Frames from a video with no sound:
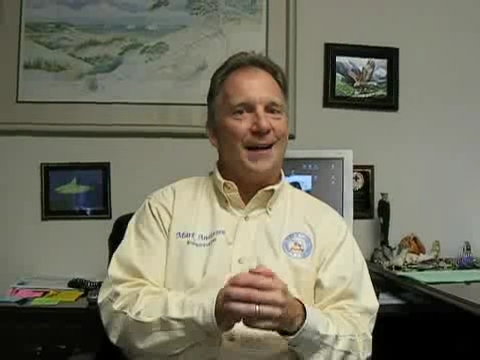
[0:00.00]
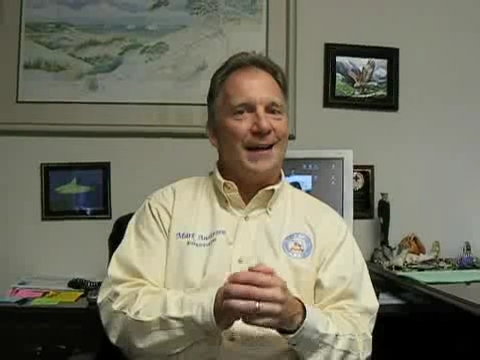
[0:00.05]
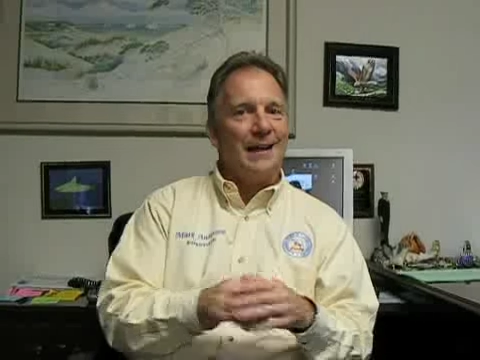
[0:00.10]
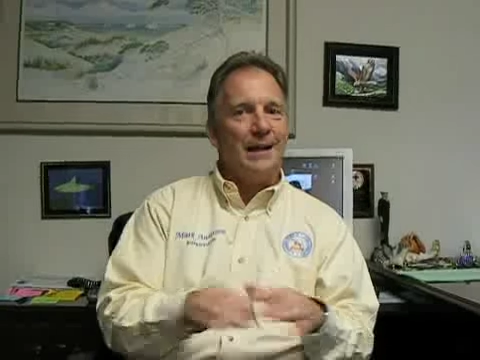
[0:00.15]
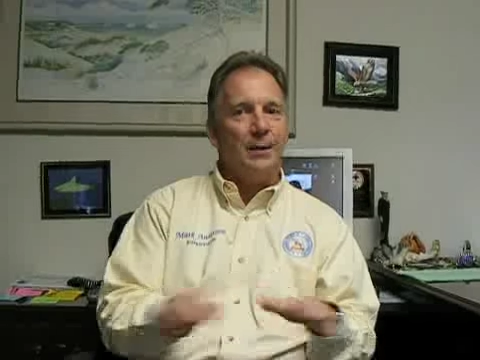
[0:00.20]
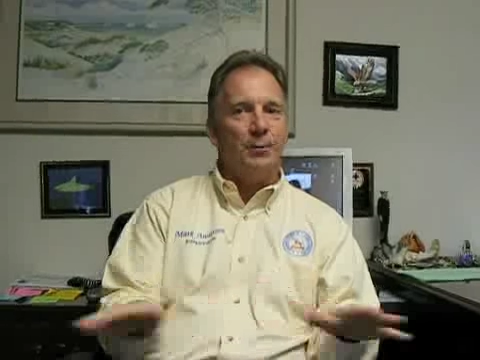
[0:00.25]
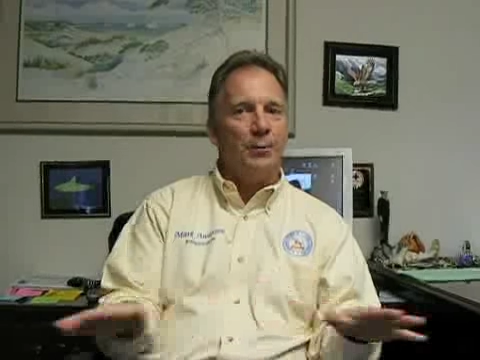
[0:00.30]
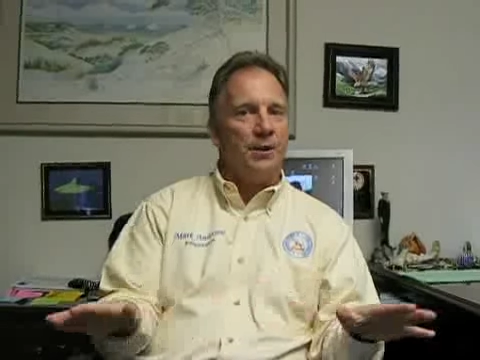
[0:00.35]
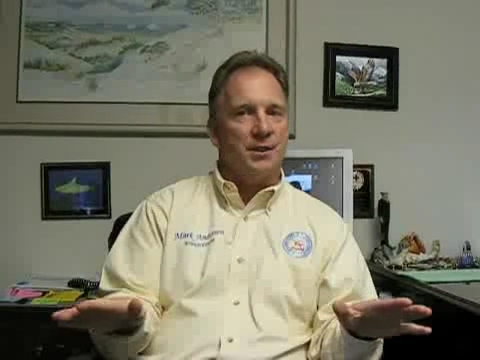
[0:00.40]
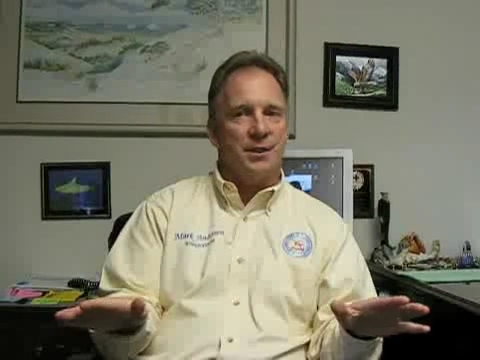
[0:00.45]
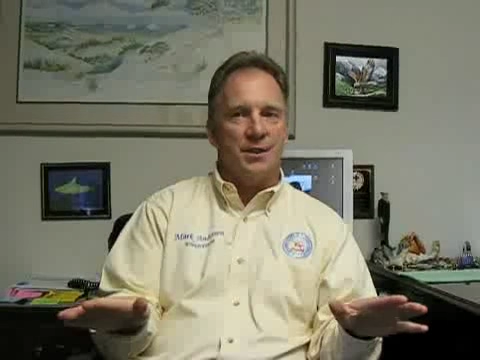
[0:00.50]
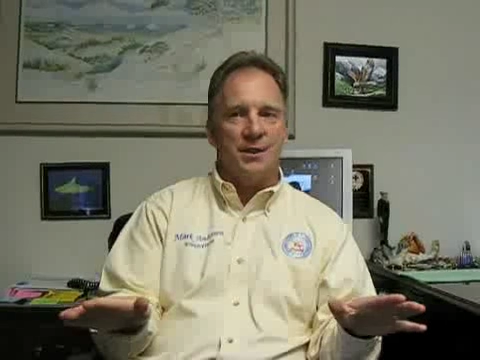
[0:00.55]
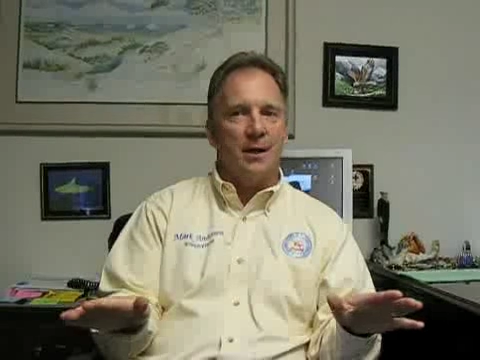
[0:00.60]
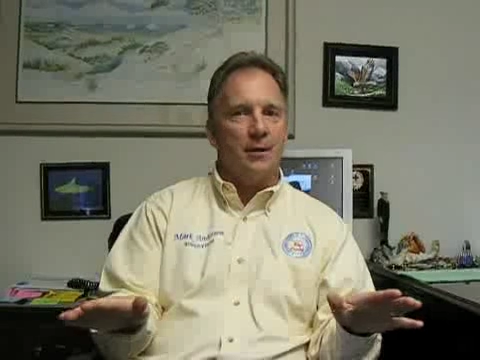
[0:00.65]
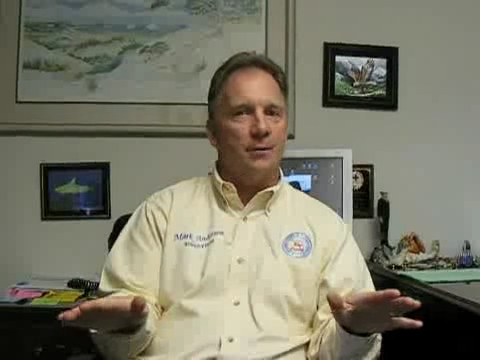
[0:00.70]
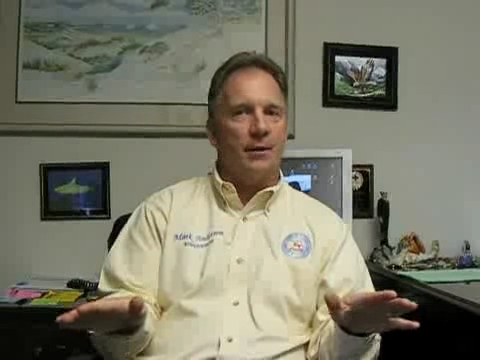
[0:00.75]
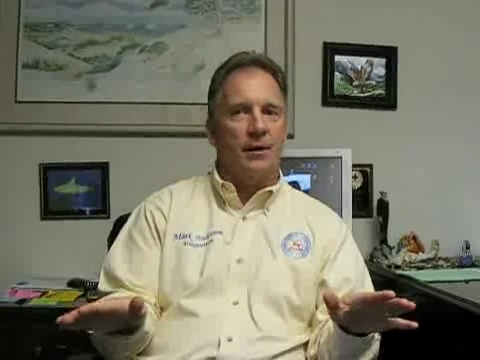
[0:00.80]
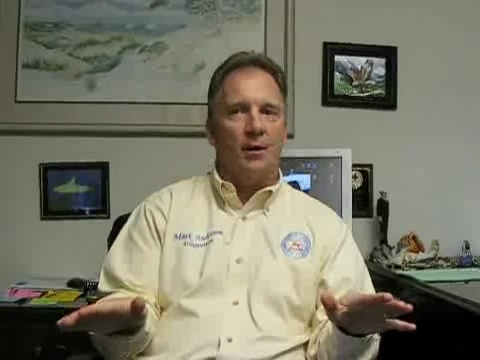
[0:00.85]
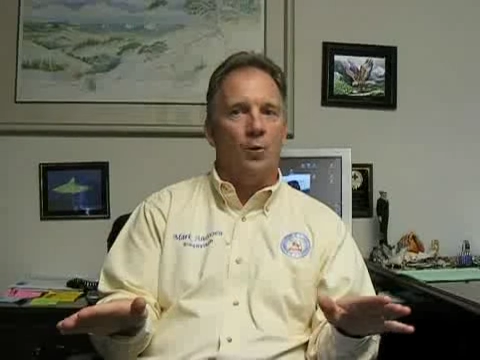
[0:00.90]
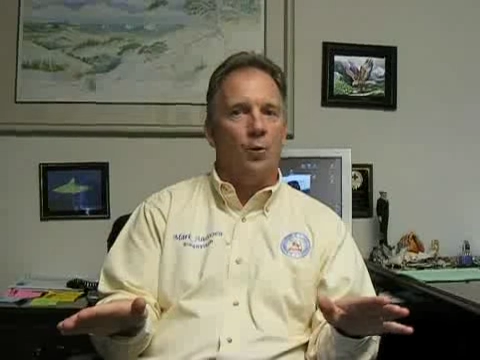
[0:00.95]
any reason.
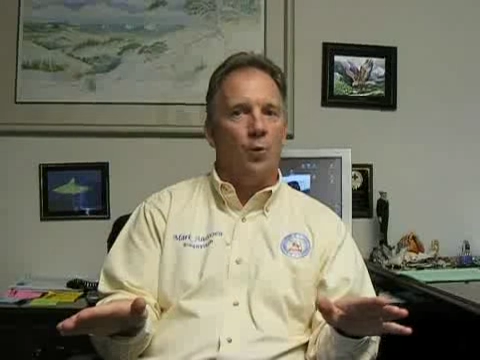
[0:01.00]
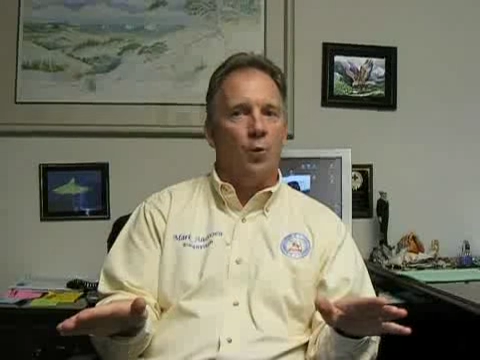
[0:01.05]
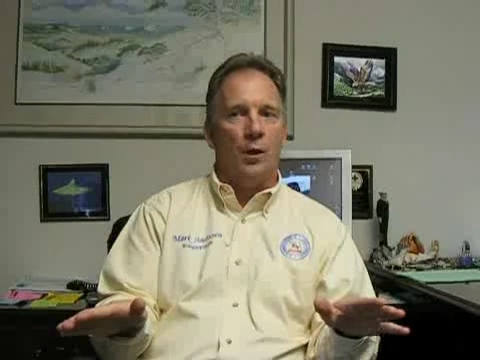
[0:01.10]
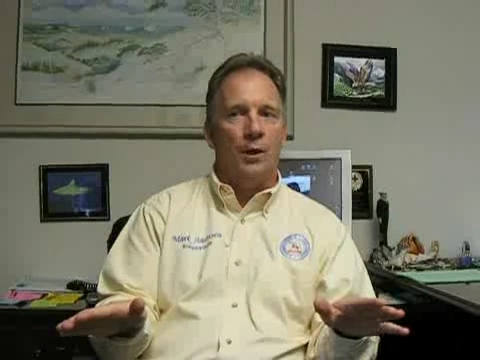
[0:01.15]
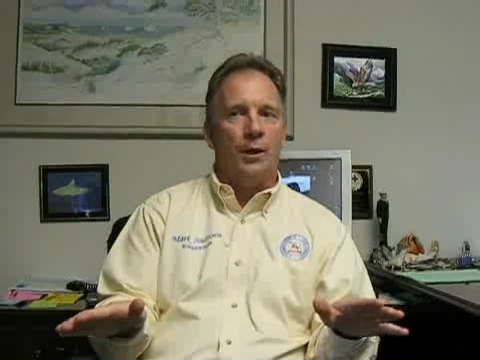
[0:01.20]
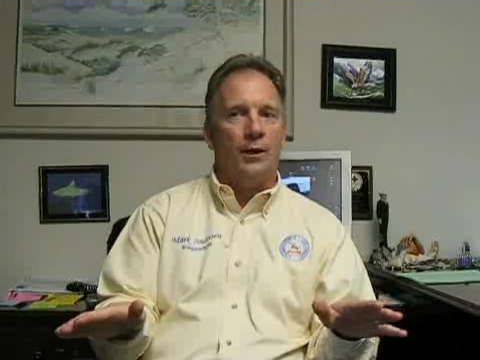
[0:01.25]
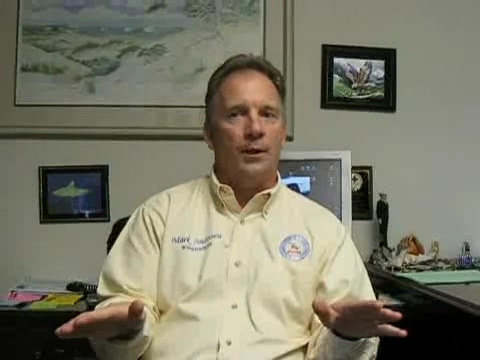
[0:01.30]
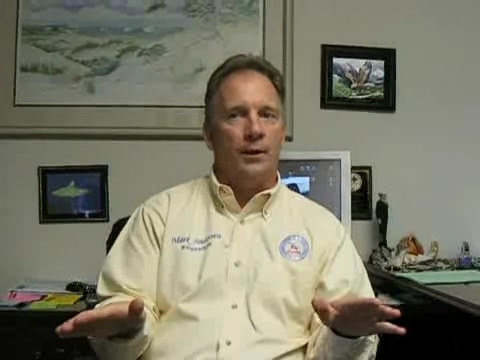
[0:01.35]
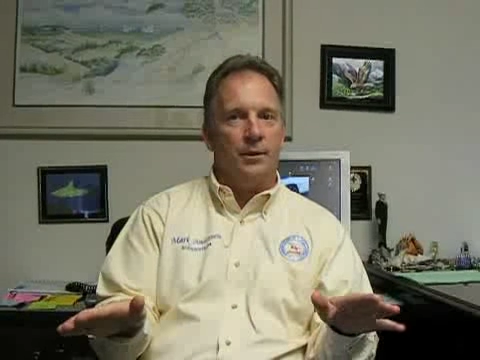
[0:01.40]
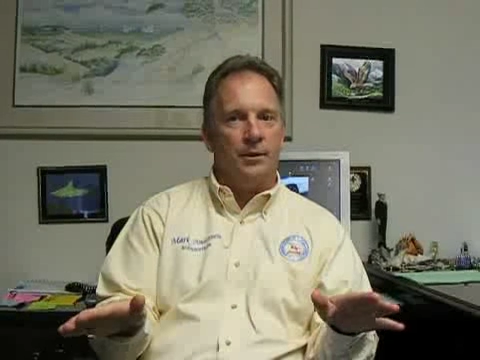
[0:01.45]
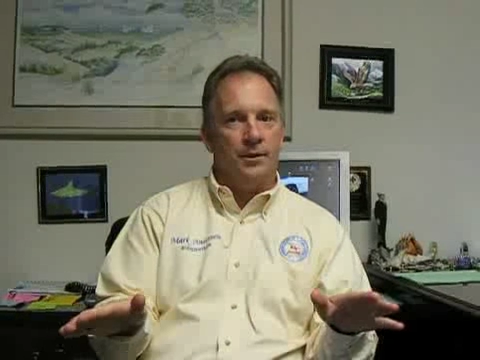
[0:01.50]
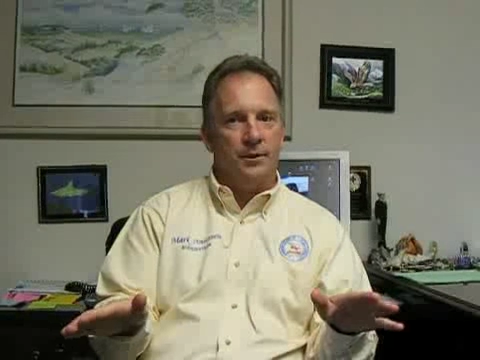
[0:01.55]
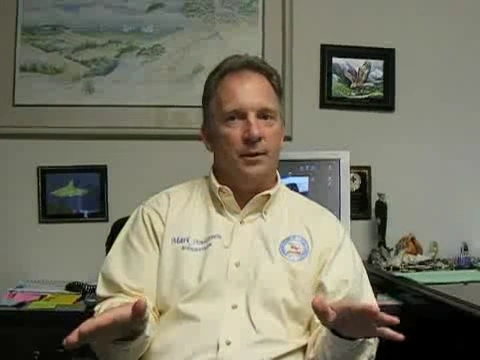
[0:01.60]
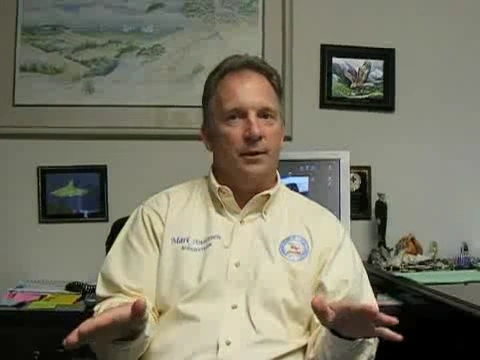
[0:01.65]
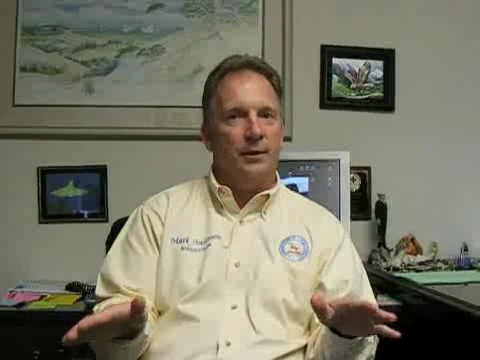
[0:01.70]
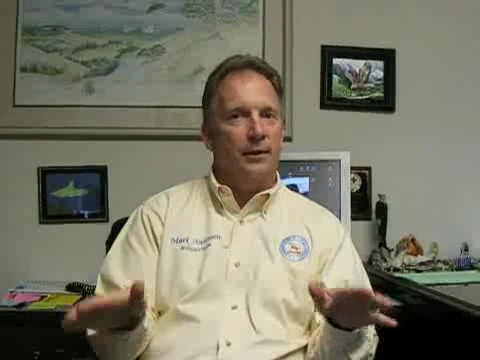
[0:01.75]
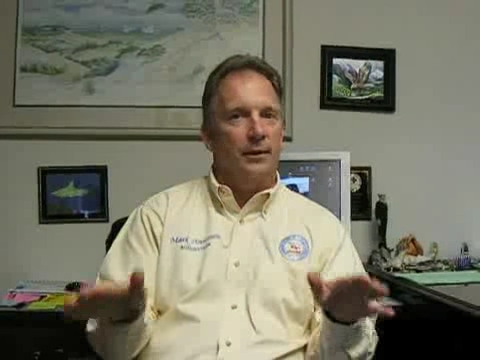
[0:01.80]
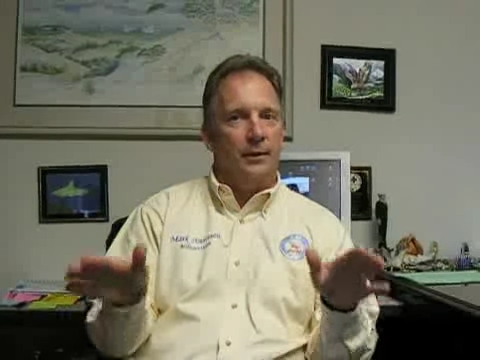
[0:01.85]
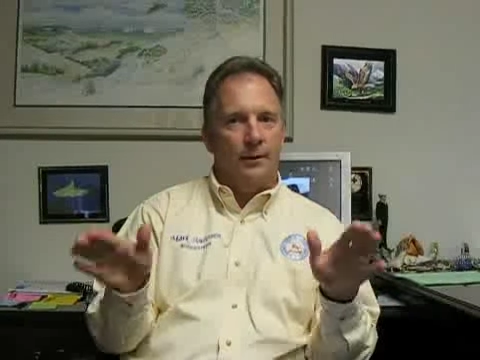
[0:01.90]
I don't care what it is.